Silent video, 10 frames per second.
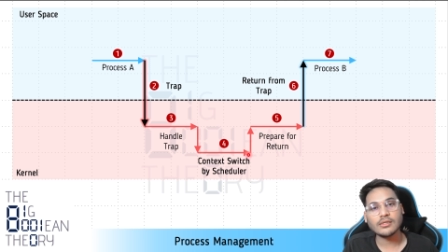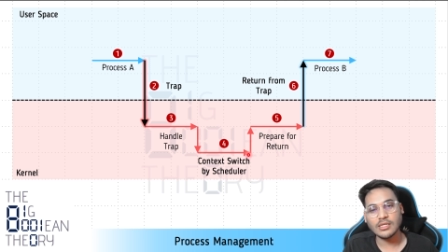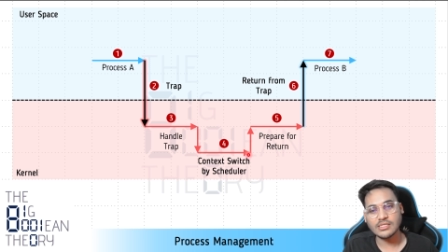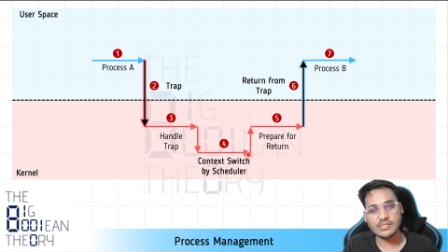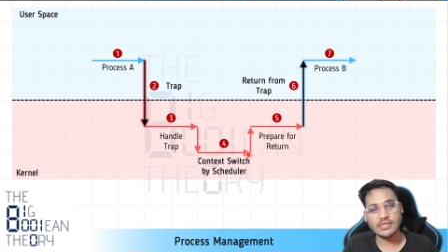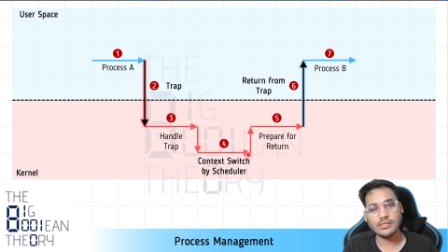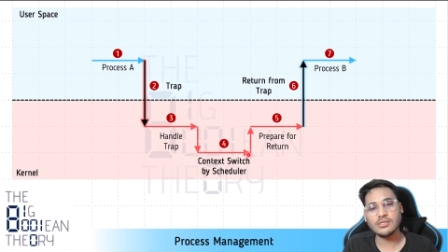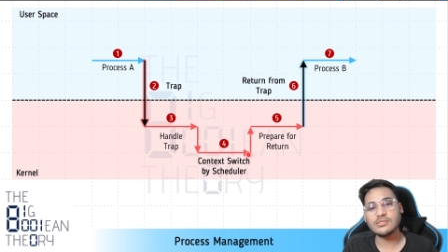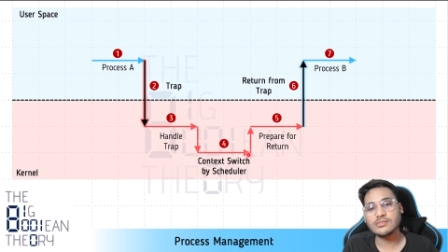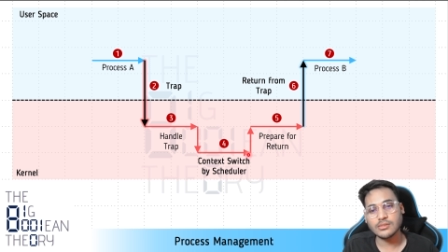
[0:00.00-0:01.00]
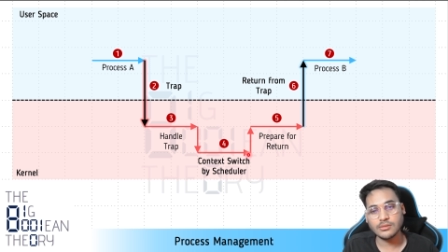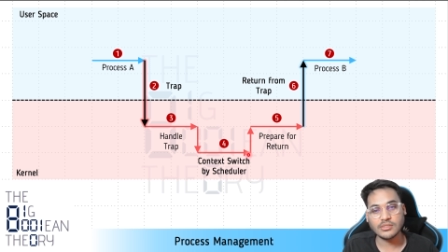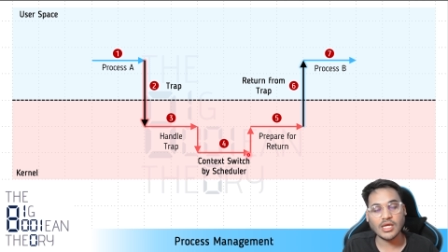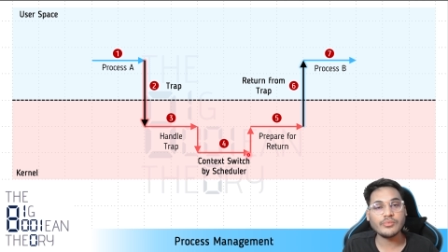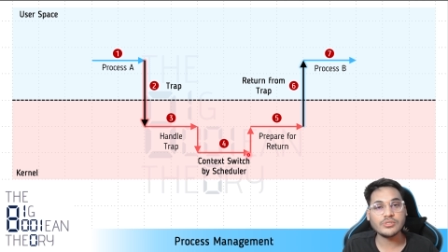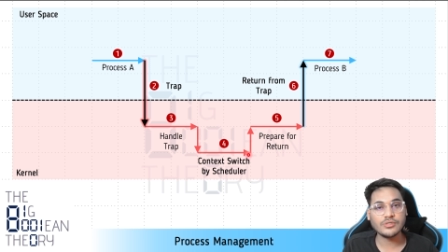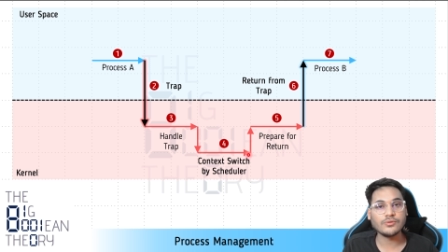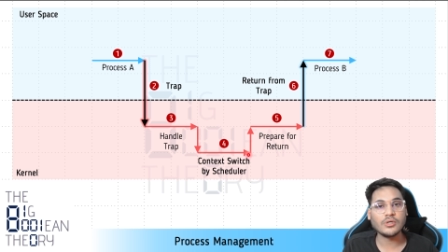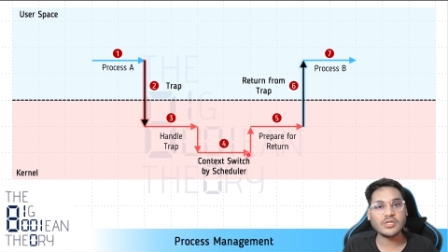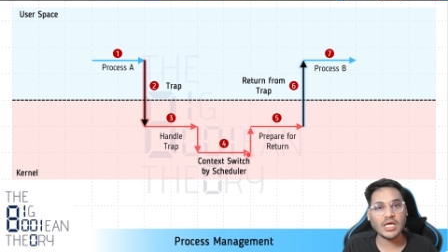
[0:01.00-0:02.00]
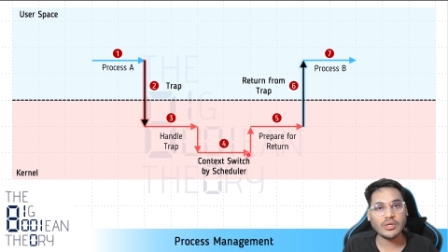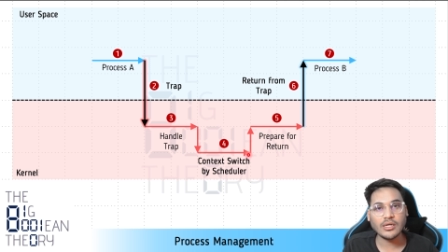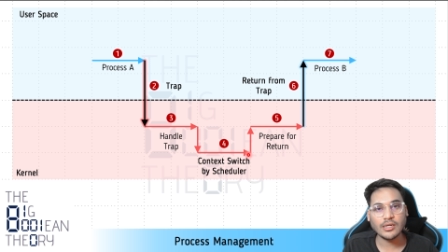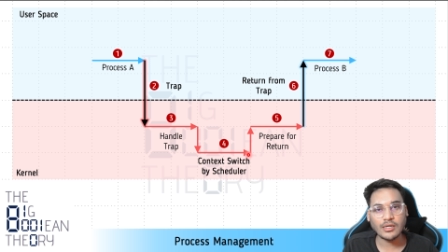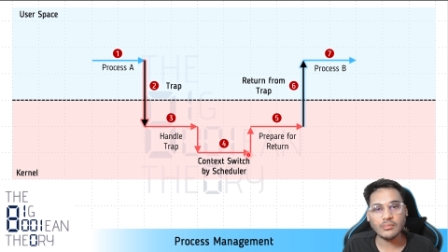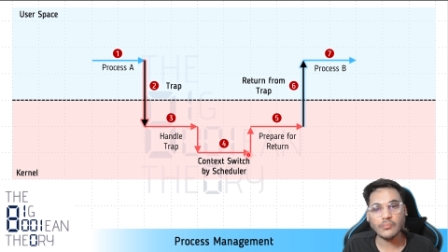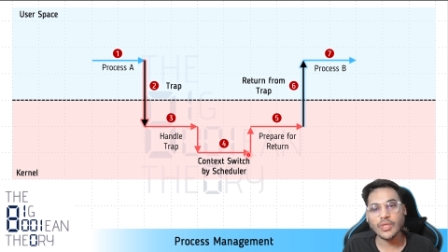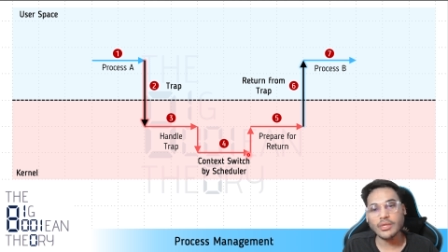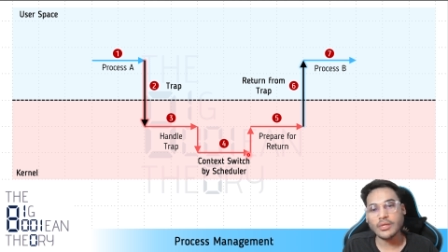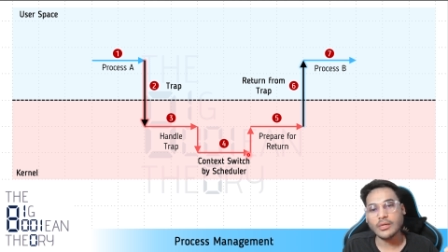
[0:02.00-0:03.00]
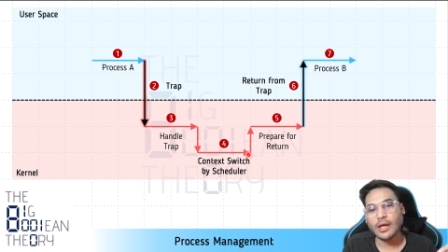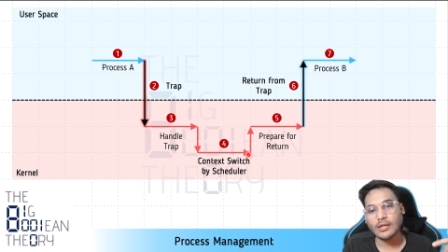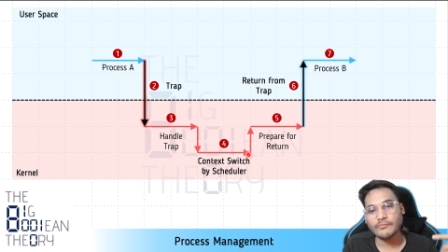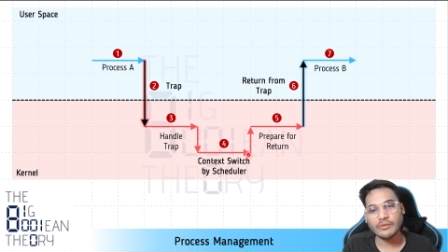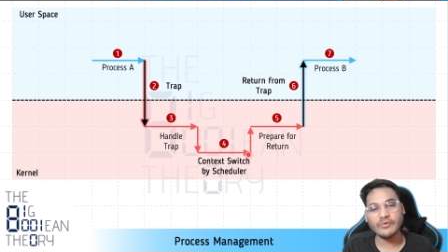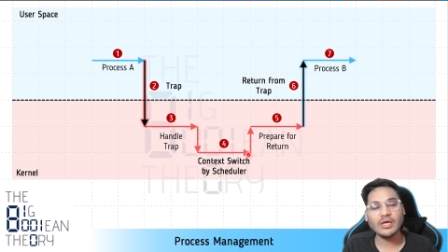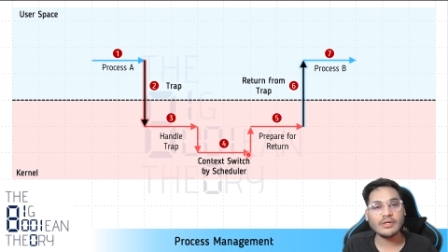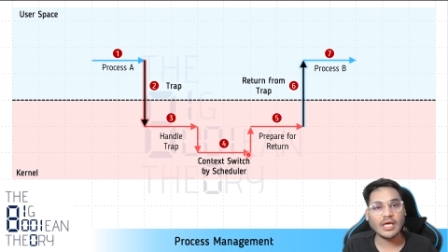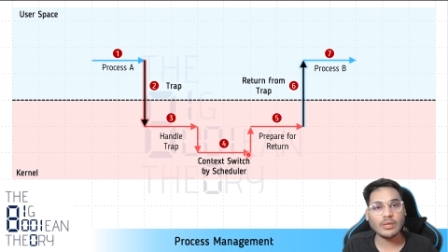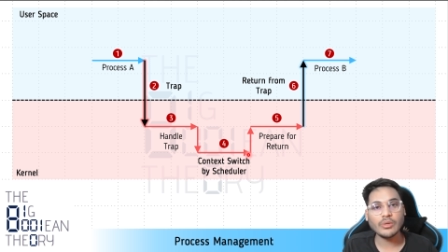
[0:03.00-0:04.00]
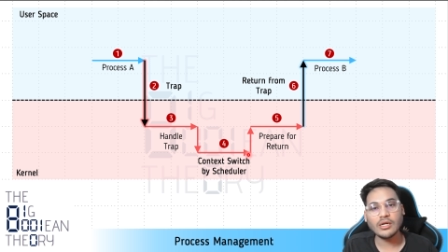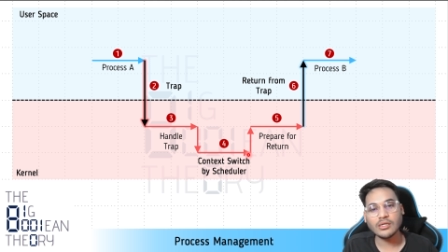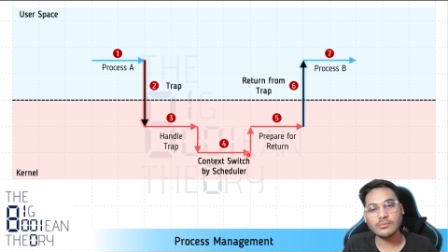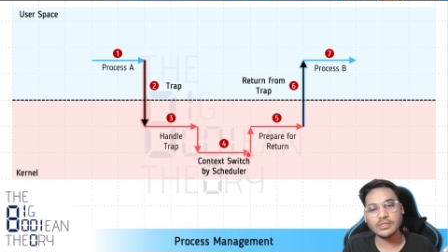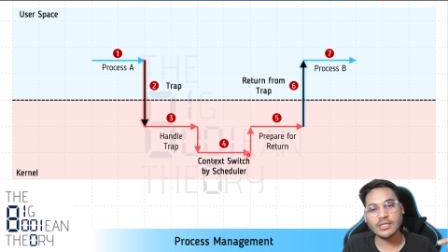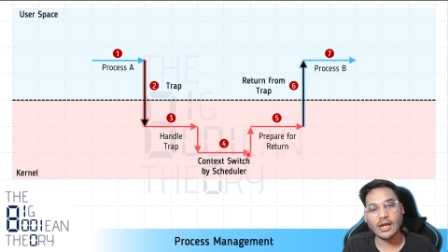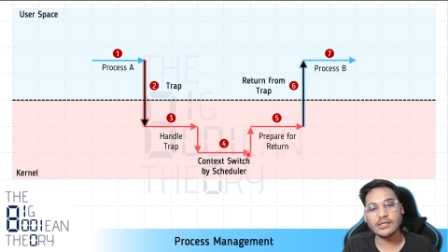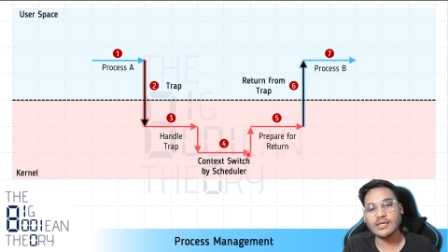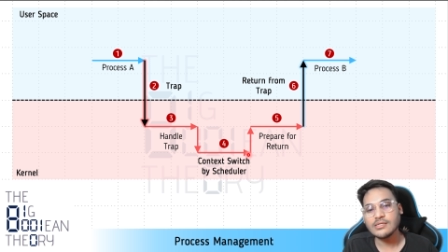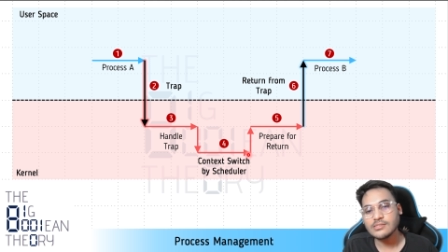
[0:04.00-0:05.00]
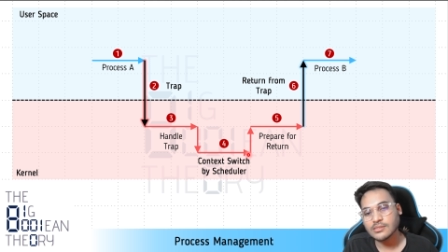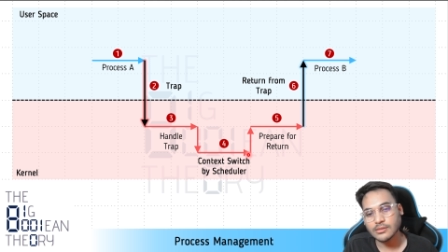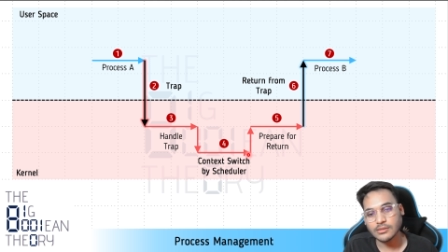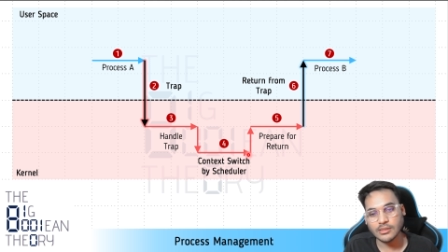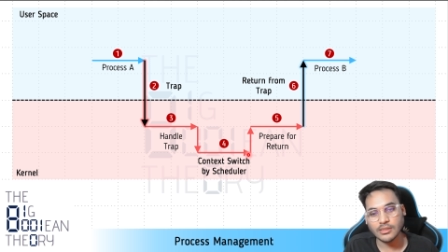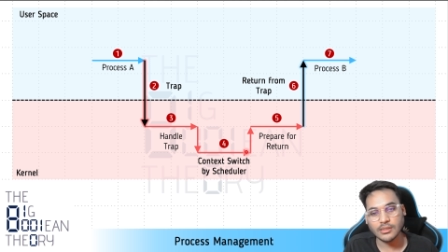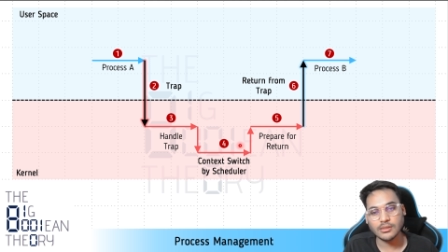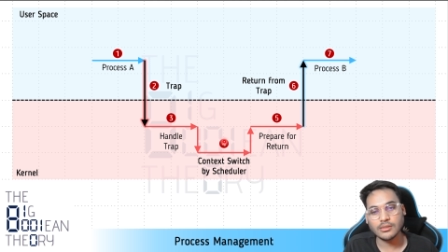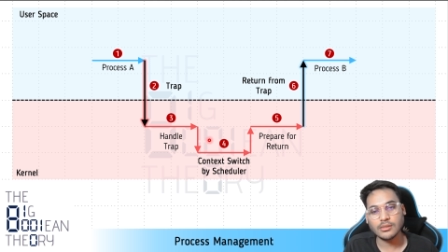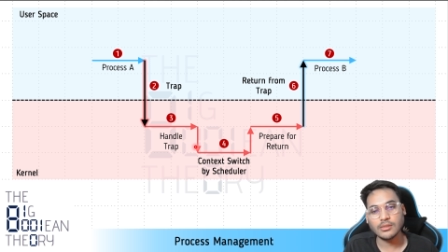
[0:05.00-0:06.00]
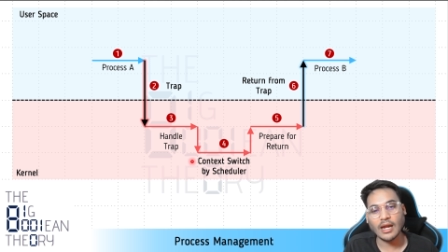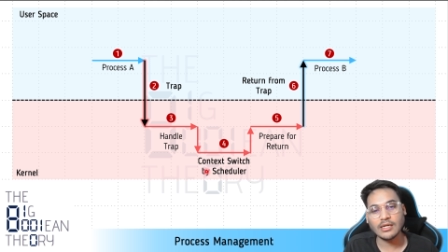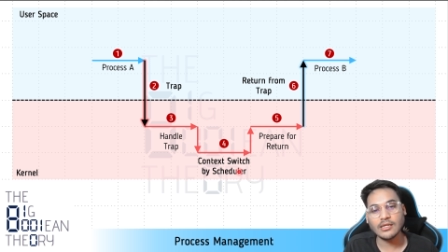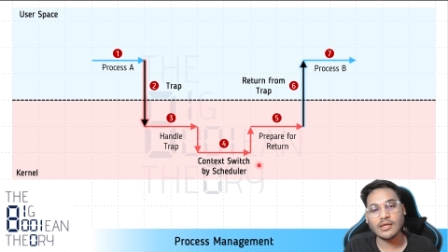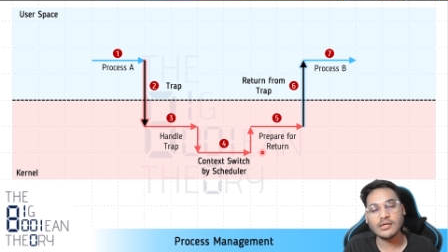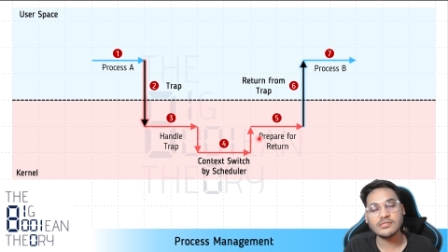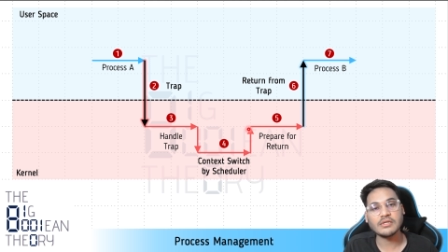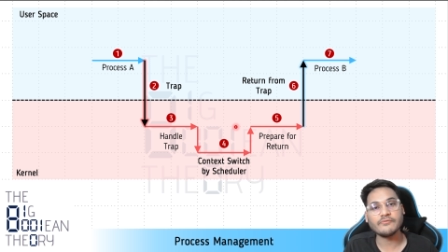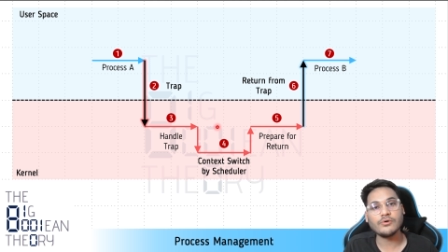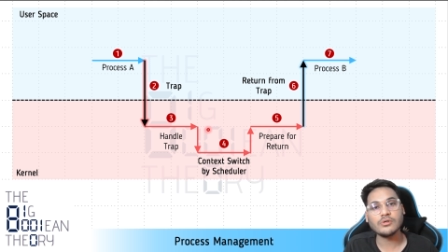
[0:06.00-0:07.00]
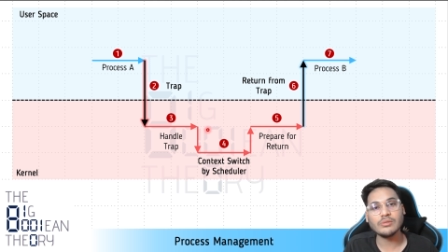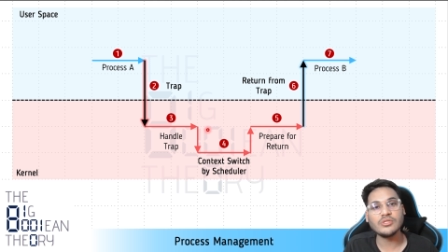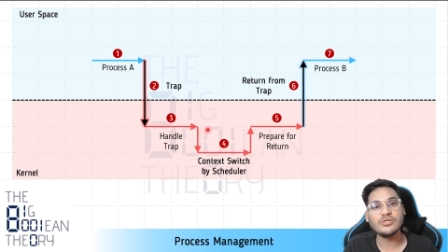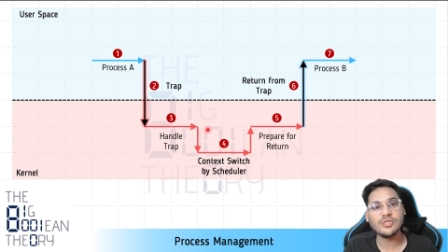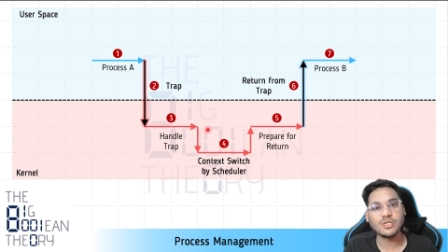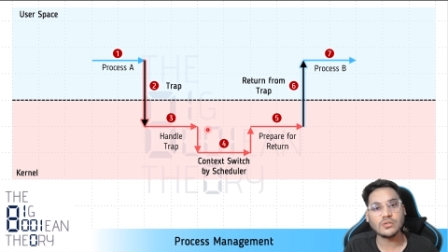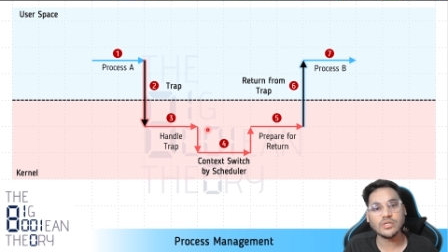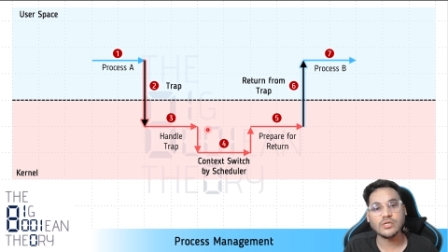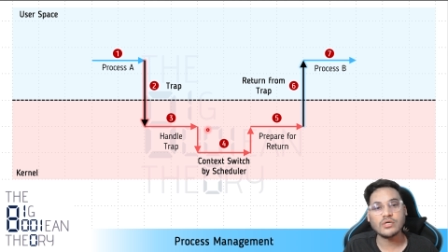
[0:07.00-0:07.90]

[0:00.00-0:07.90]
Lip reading: Let's say this trap is due to a timer interrupt, and when we have a timer interrupt, in that case, the handler that is invoked will be the scheduler.